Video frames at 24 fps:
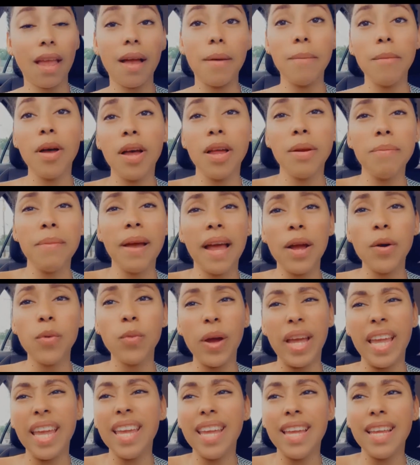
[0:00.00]
on my
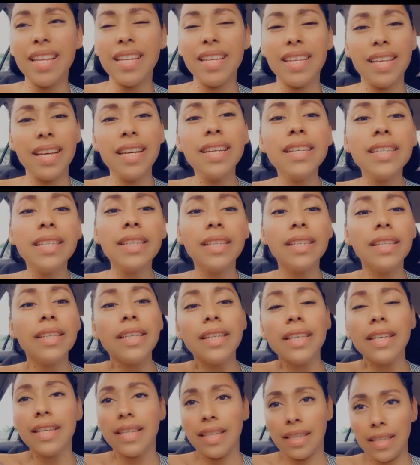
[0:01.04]
way
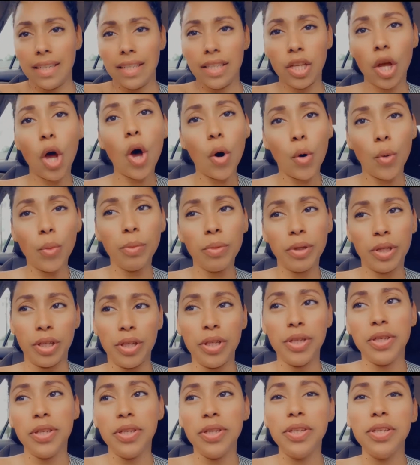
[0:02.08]
to Home
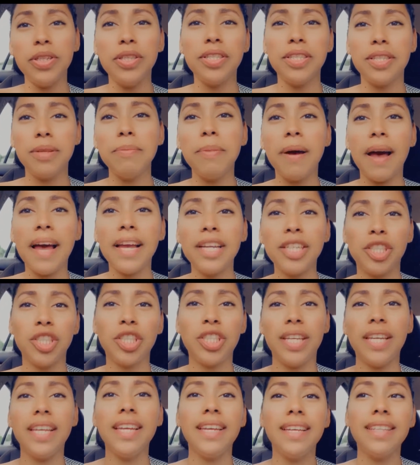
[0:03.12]
Goods to buy
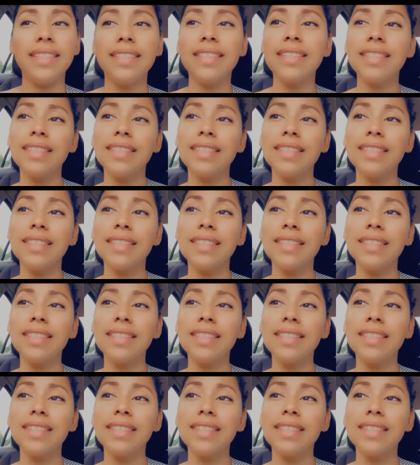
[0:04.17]
shit